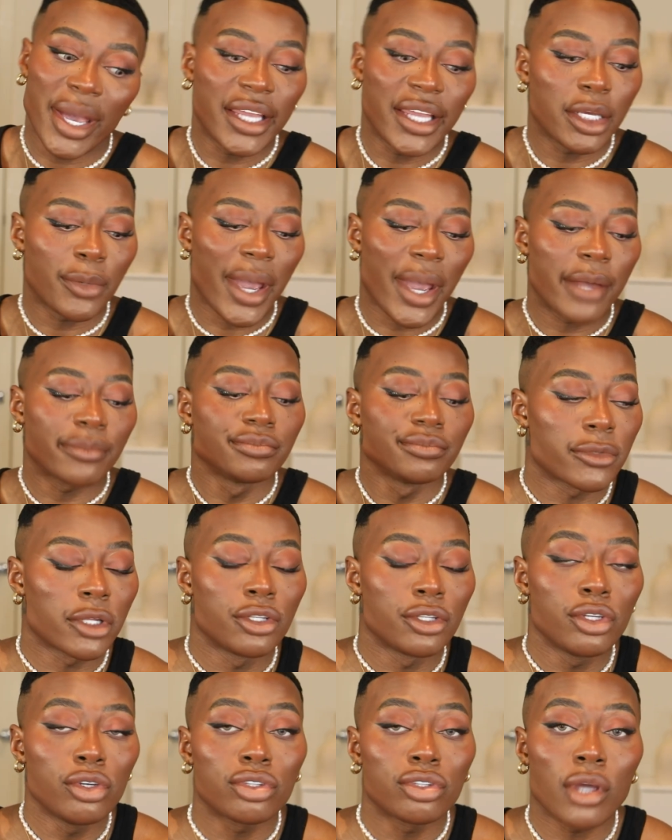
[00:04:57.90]
But anyway, the
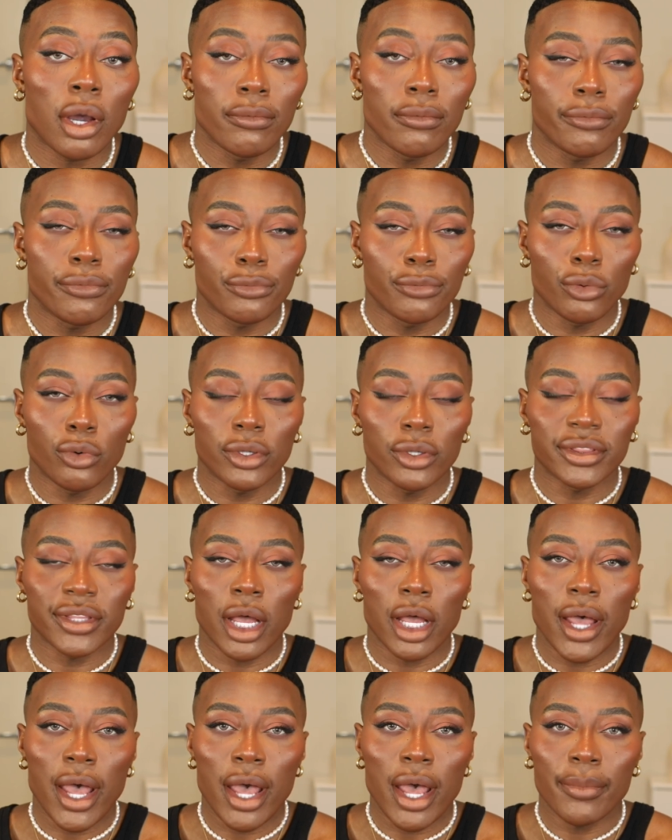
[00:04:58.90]
new Tom Ford,
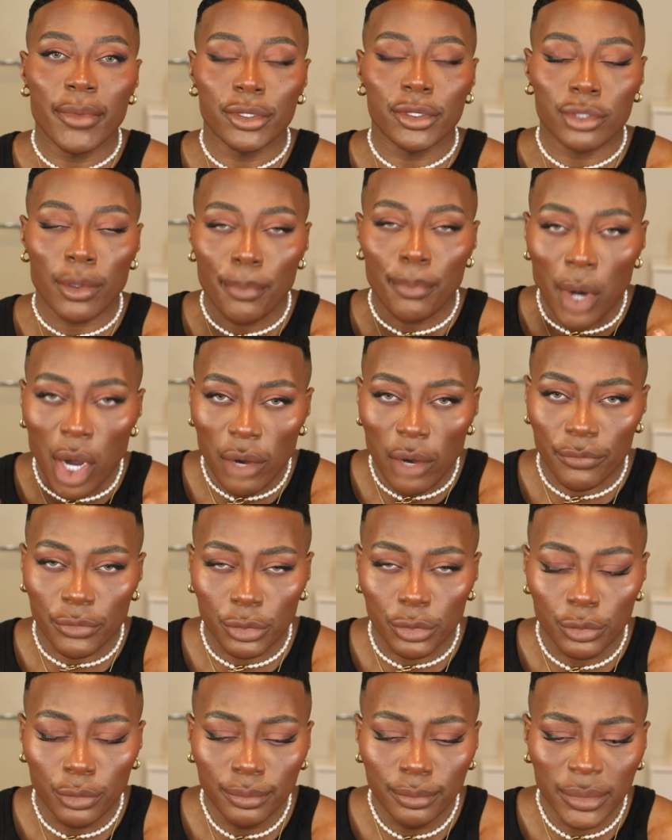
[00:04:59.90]
the it's a
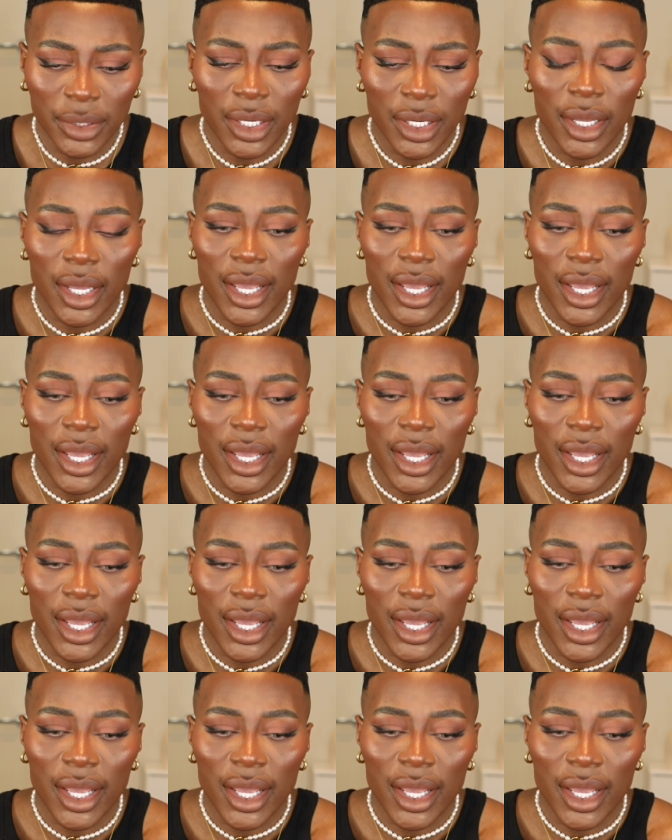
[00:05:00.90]
perfume,